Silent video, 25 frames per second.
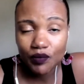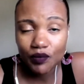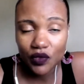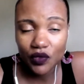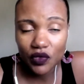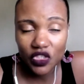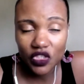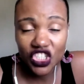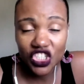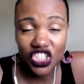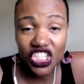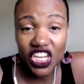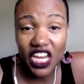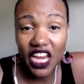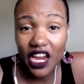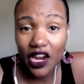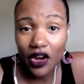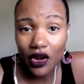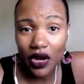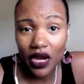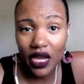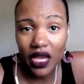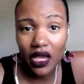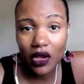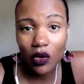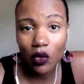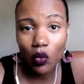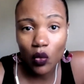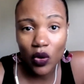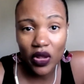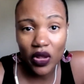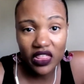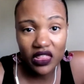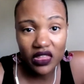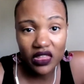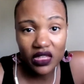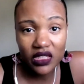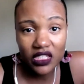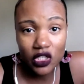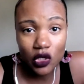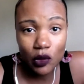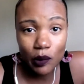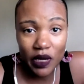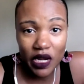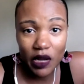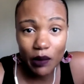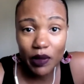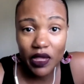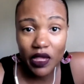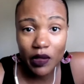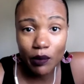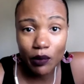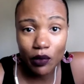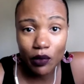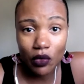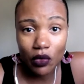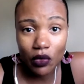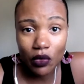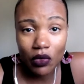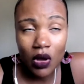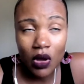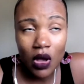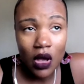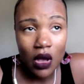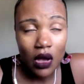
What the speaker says: sharing with too many people.